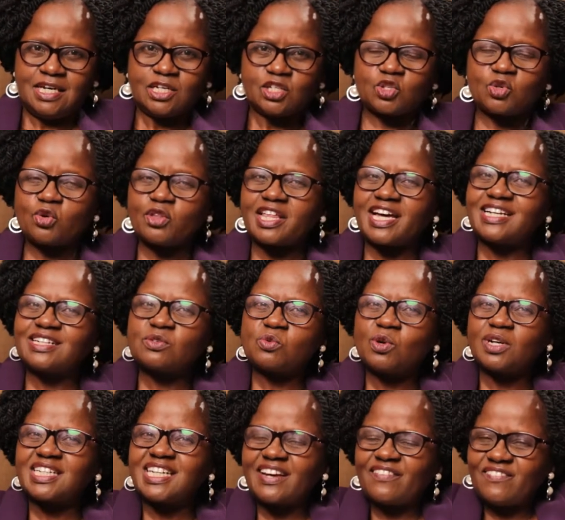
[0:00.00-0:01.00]
So that
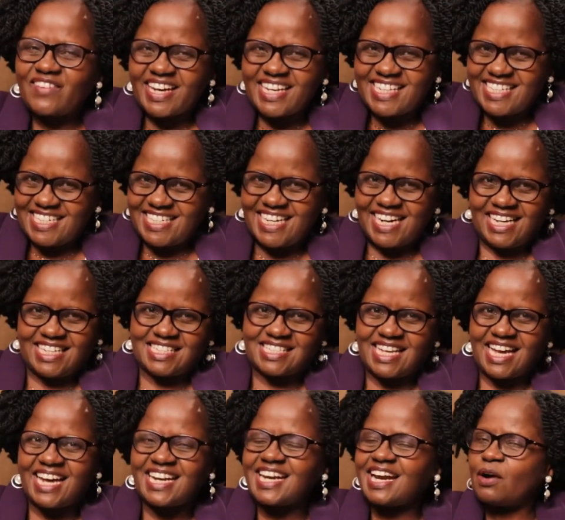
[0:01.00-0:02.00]
whatever he
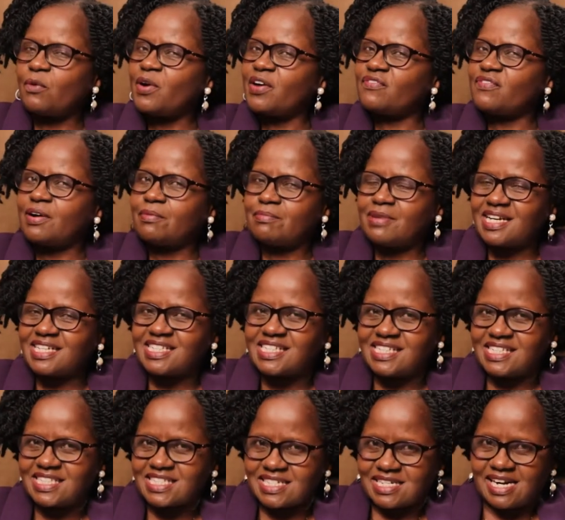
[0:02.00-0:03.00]
does and however much
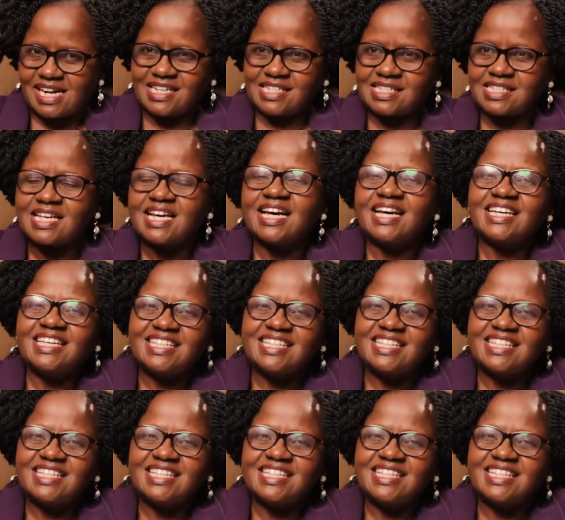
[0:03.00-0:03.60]
he tries,